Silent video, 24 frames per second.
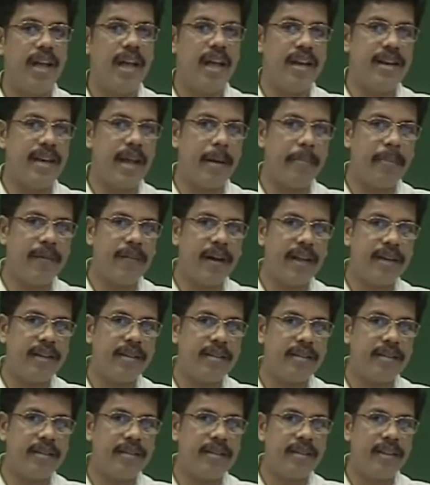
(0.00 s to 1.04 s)
Number one,
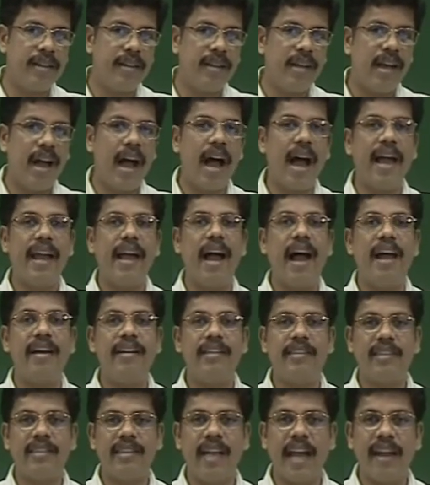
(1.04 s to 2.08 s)
I
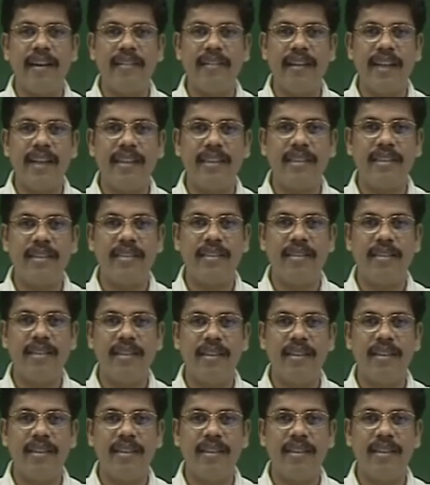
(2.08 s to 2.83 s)
understand things